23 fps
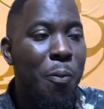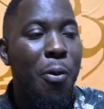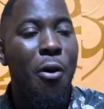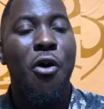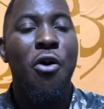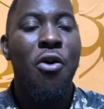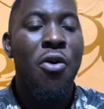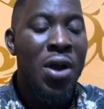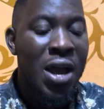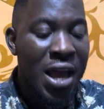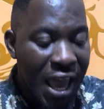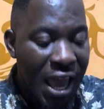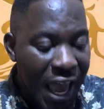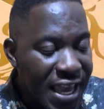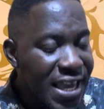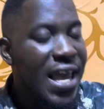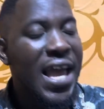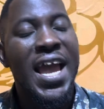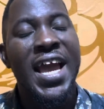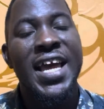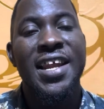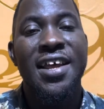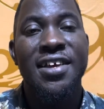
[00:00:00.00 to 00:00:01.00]
ball
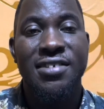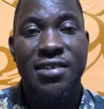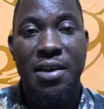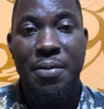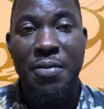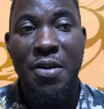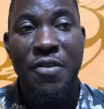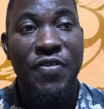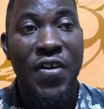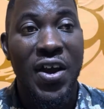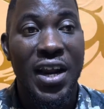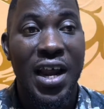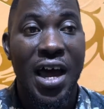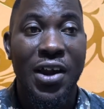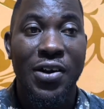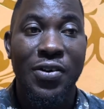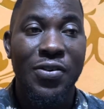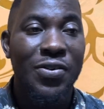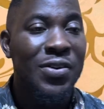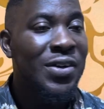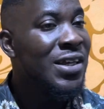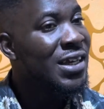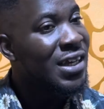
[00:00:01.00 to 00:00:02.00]
eye semi
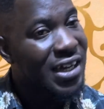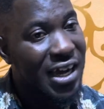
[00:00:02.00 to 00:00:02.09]
final.